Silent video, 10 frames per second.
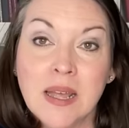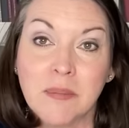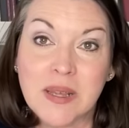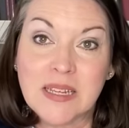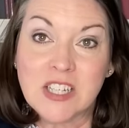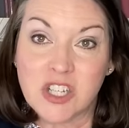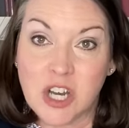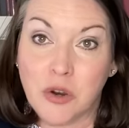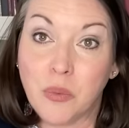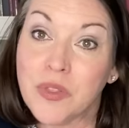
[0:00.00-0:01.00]
me to
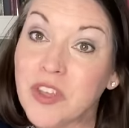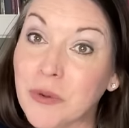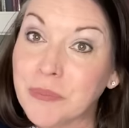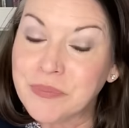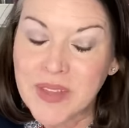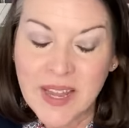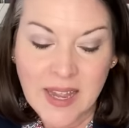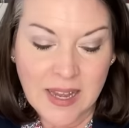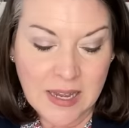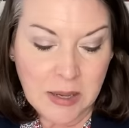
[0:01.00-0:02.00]
share with you.
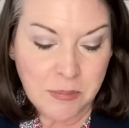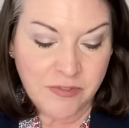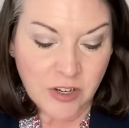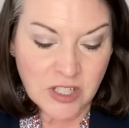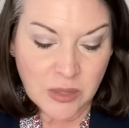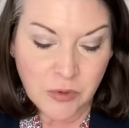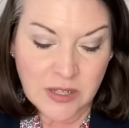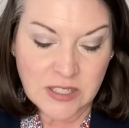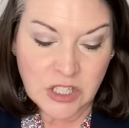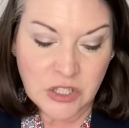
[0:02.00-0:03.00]
Um, first, I
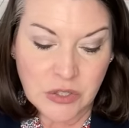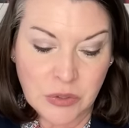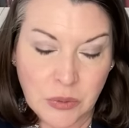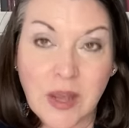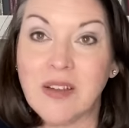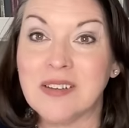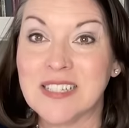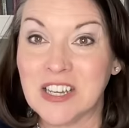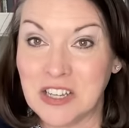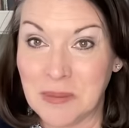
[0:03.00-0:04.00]
want to
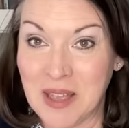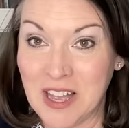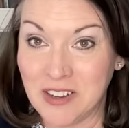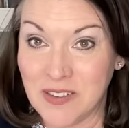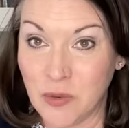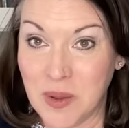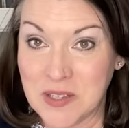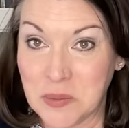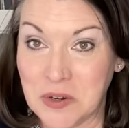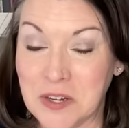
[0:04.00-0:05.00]
tell you how
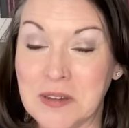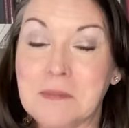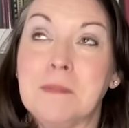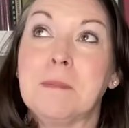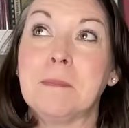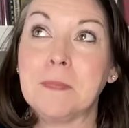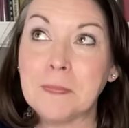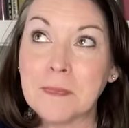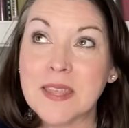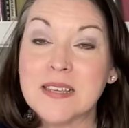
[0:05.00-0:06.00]
giveaways work.
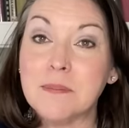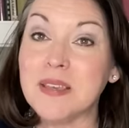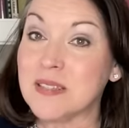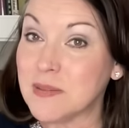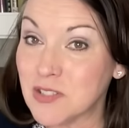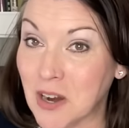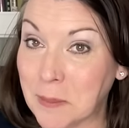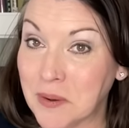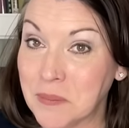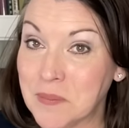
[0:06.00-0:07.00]
Be a
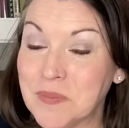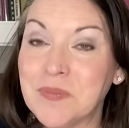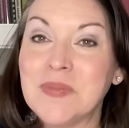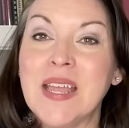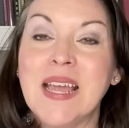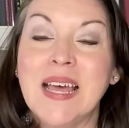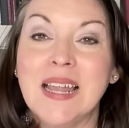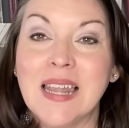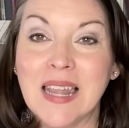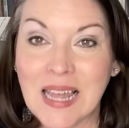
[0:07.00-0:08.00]
subscriber,
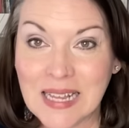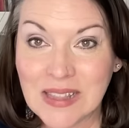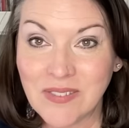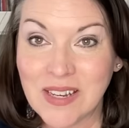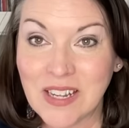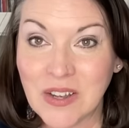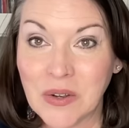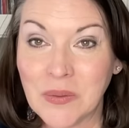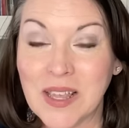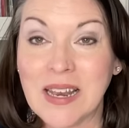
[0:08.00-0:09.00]
like the
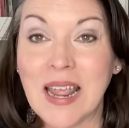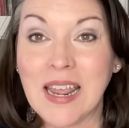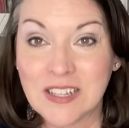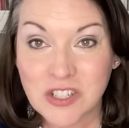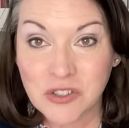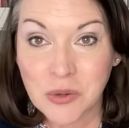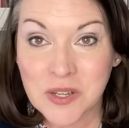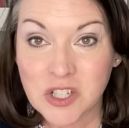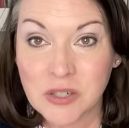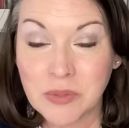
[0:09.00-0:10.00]
video, and answer the
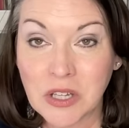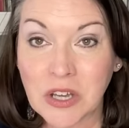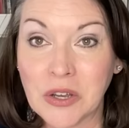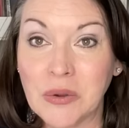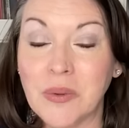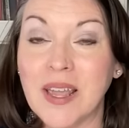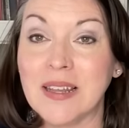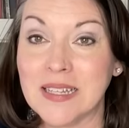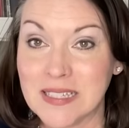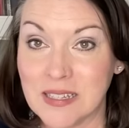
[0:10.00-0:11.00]
question below and
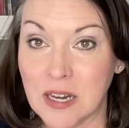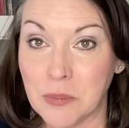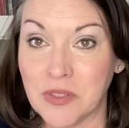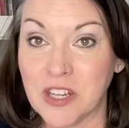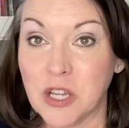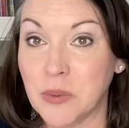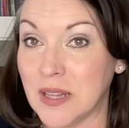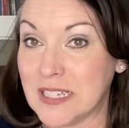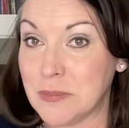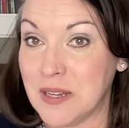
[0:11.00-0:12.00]
list the number that you would
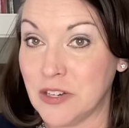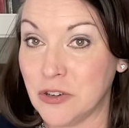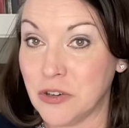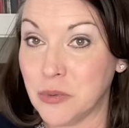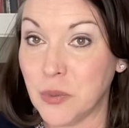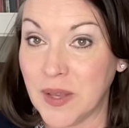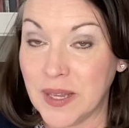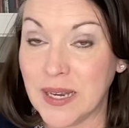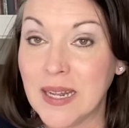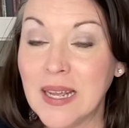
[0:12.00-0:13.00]
like to be entered to
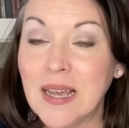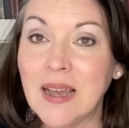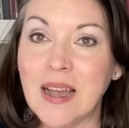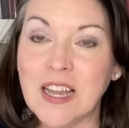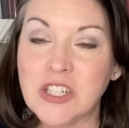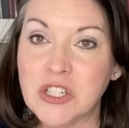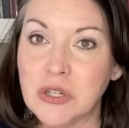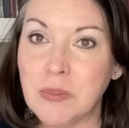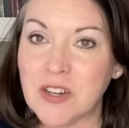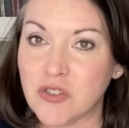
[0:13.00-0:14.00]
win. I
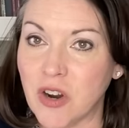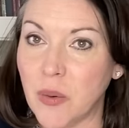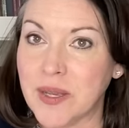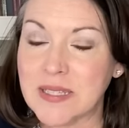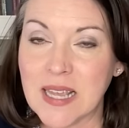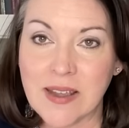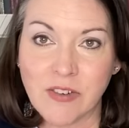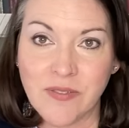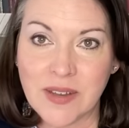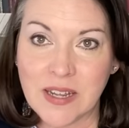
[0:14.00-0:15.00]
do my drawings
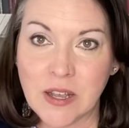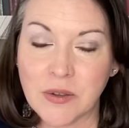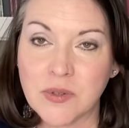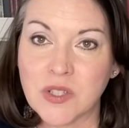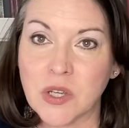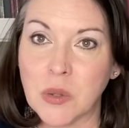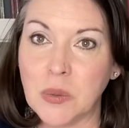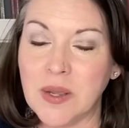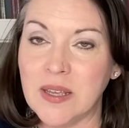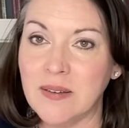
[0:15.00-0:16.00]
every video,
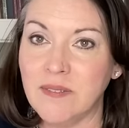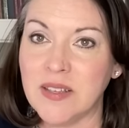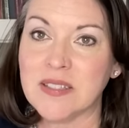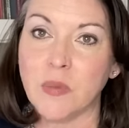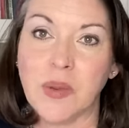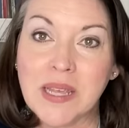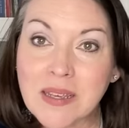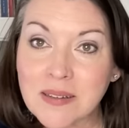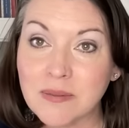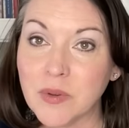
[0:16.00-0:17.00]
so if it's a
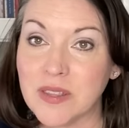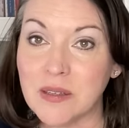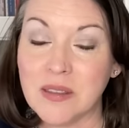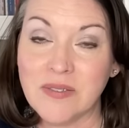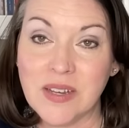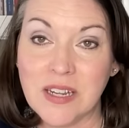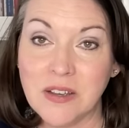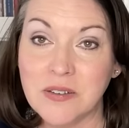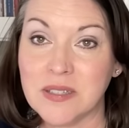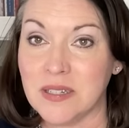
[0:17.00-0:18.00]
week within the
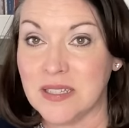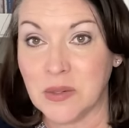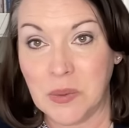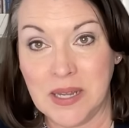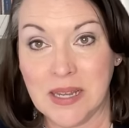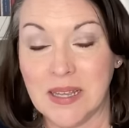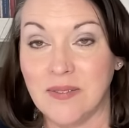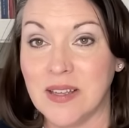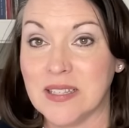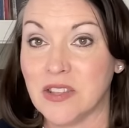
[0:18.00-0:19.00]
videos, then it's a week.
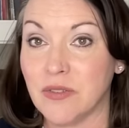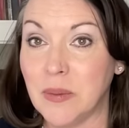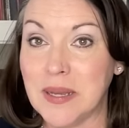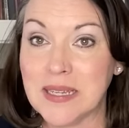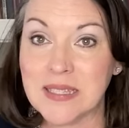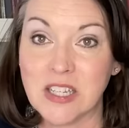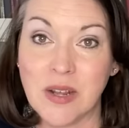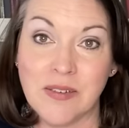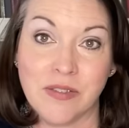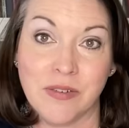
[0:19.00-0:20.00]
If it's three weeks, then you
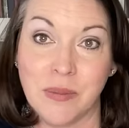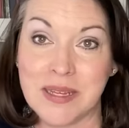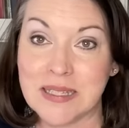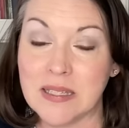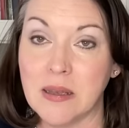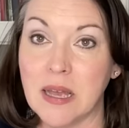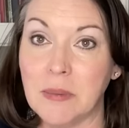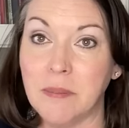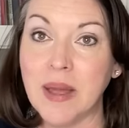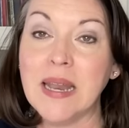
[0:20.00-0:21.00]
have three weeks.
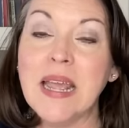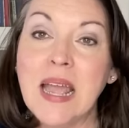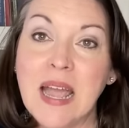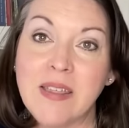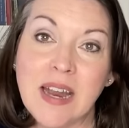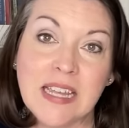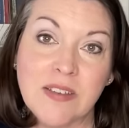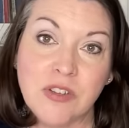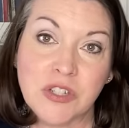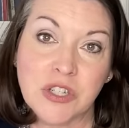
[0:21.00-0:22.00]
Um, but and then I
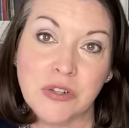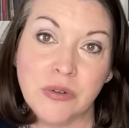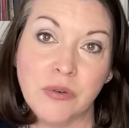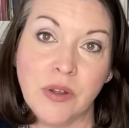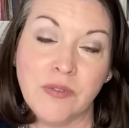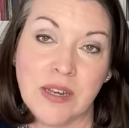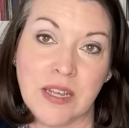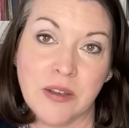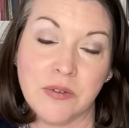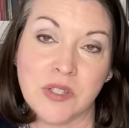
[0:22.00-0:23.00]
give you two
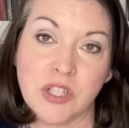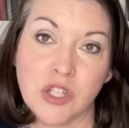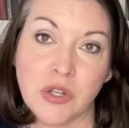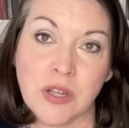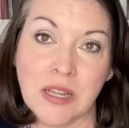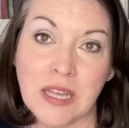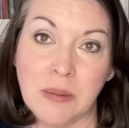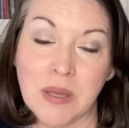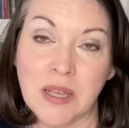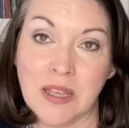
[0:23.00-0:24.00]
videos to
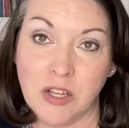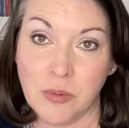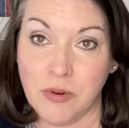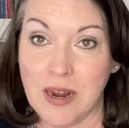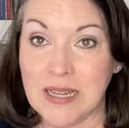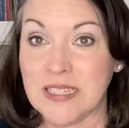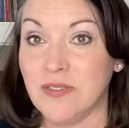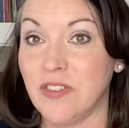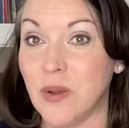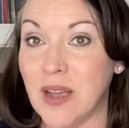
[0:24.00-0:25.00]
claim your prize.
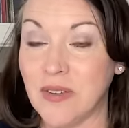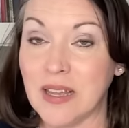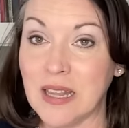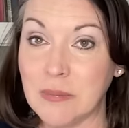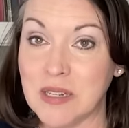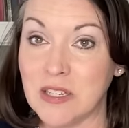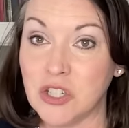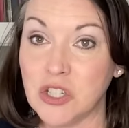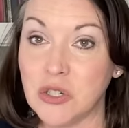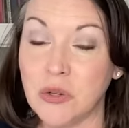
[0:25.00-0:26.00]
If you haven't claimed it in
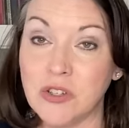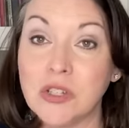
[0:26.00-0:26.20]
two,